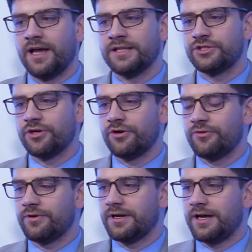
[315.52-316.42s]
And
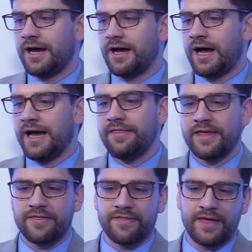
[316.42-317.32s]
so I
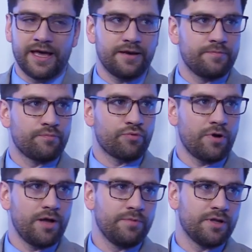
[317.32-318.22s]
think that that
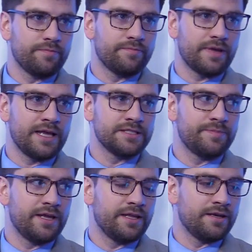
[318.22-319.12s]
problem has
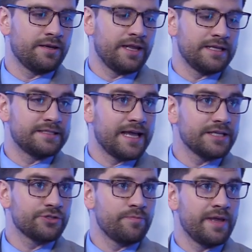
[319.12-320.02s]
been
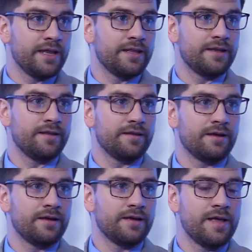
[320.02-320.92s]
exacerbated
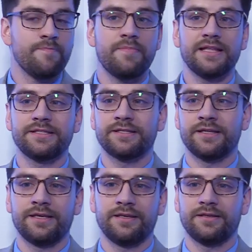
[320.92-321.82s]

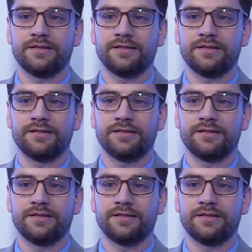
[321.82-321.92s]
immensely.